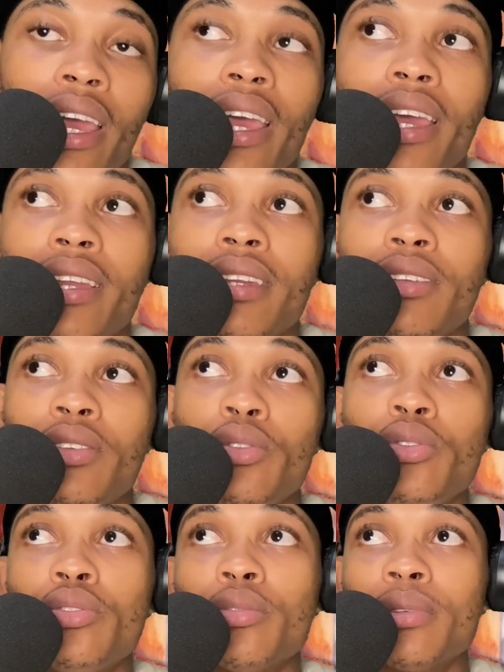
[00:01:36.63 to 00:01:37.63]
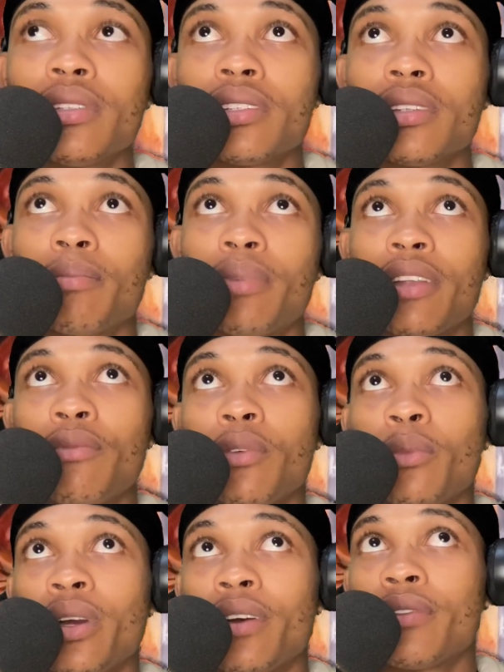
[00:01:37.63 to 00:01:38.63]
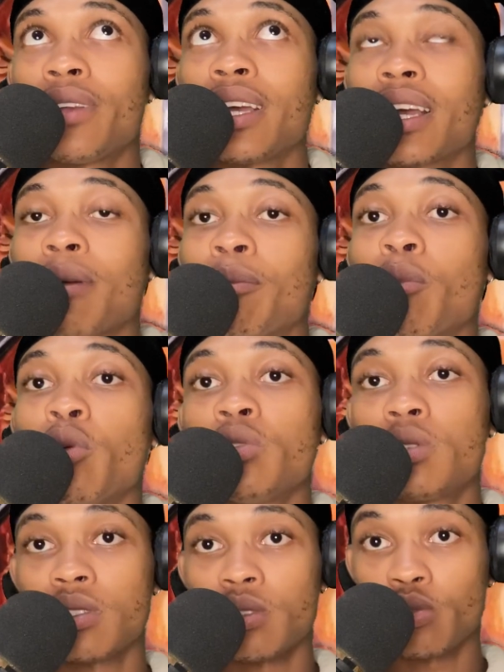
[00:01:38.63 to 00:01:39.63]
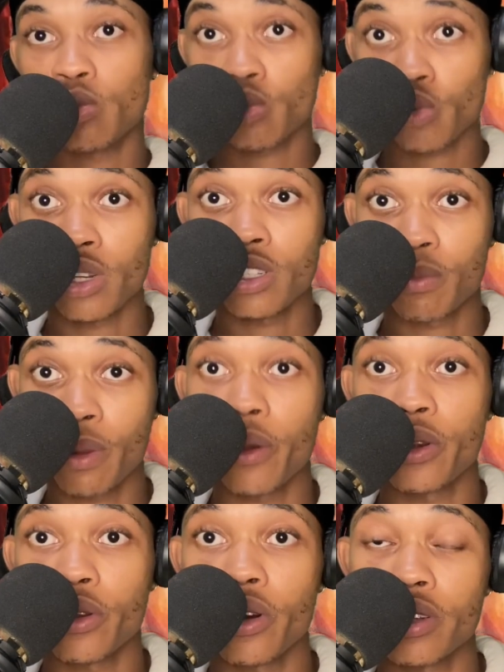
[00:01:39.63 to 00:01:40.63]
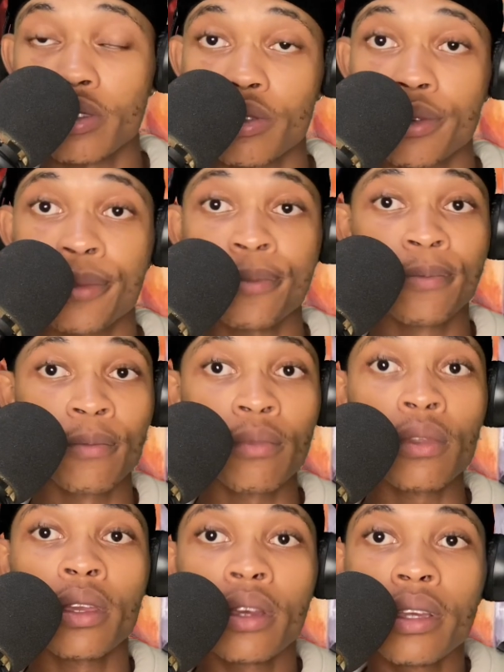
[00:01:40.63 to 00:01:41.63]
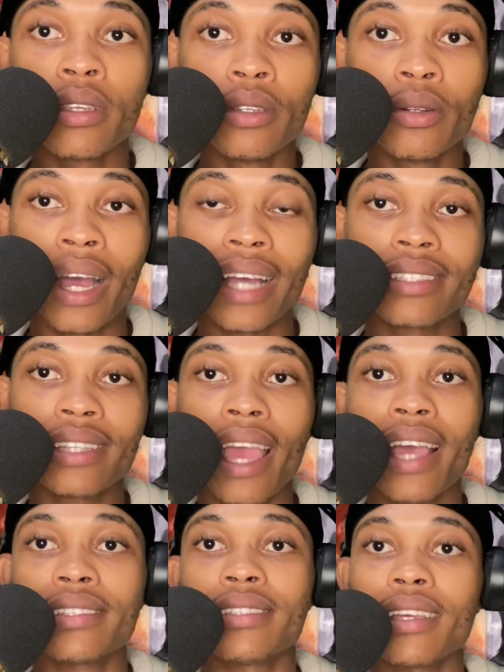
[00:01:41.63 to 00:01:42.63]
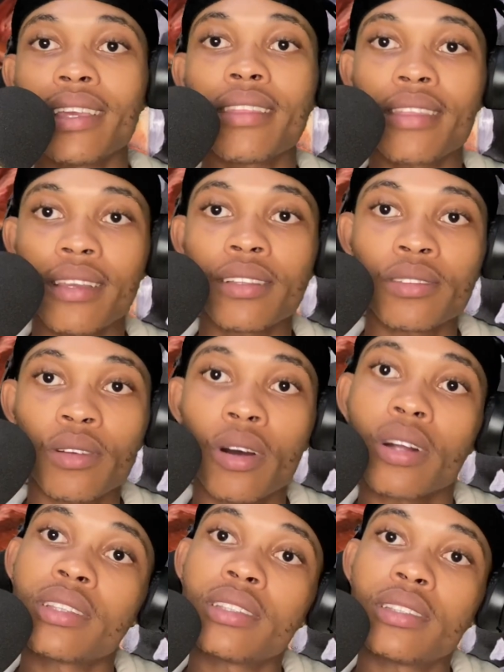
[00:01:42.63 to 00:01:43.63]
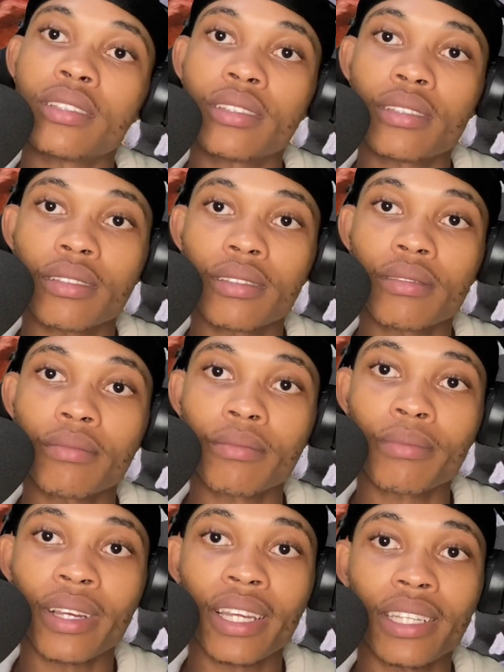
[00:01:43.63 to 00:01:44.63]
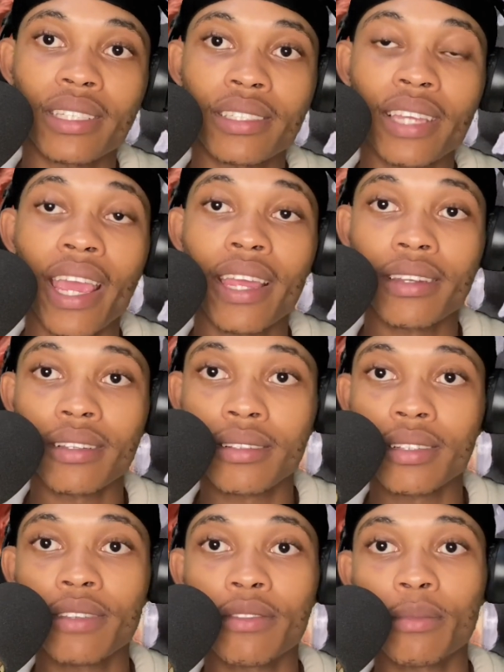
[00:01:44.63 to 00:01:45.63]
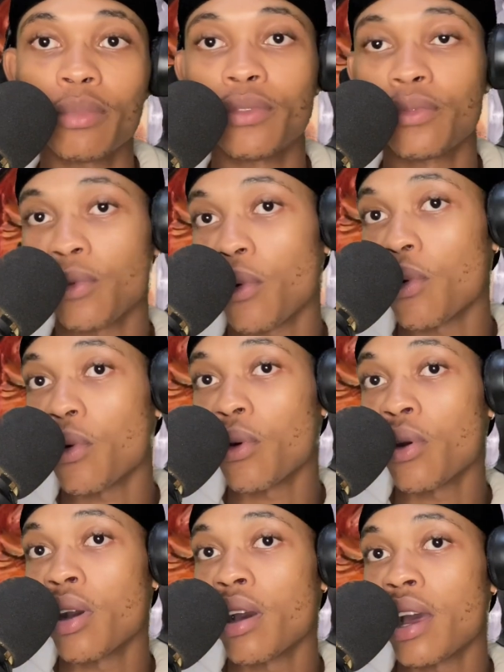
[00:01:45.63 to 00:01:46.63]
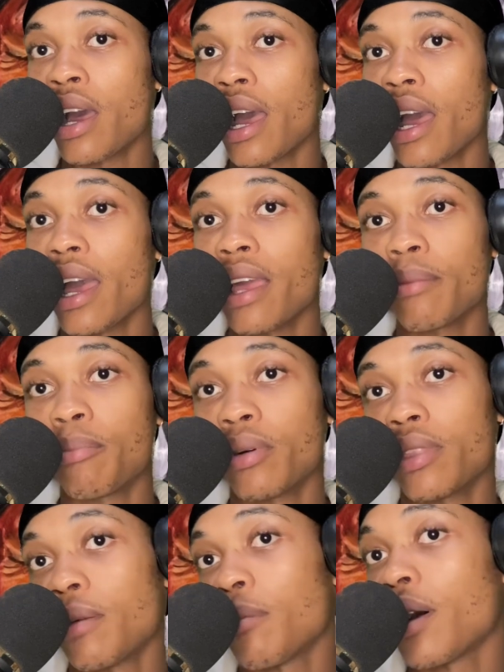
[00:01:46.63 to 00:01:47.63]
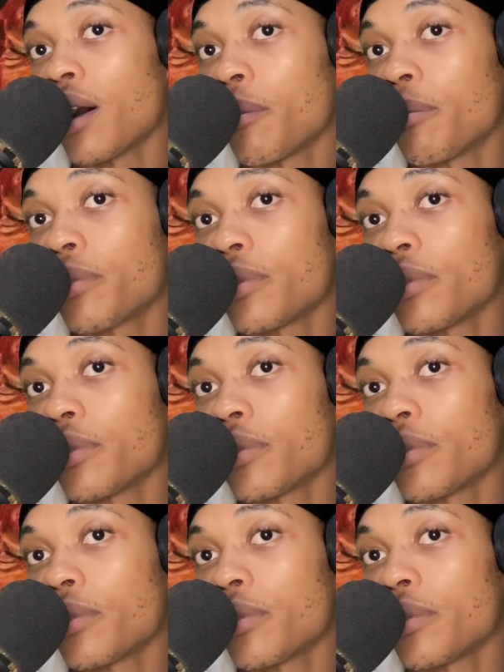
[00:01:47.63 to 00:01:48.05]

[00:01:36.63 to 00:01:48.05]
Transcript: And YouTube is a platform where I feel like I'm most transparent on. So, you know, I say things on my channel even before I put them up